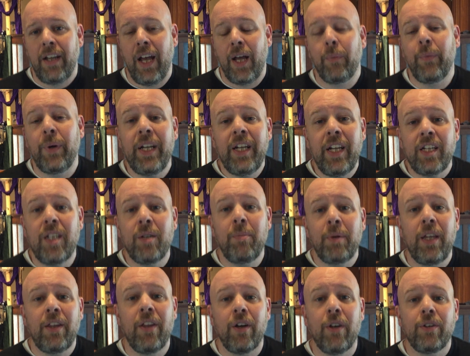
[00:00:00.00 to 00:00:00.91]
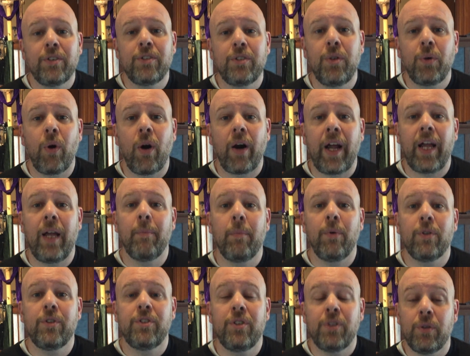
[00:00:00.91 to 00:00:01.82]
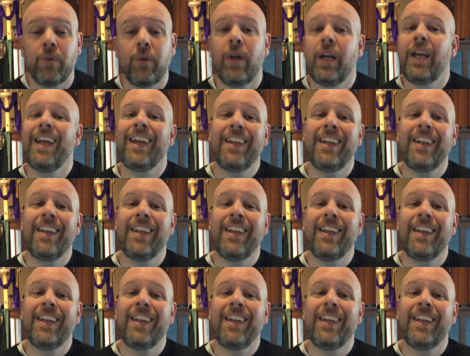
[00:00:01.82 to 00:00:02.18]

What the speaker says: And we need to be those who are able to,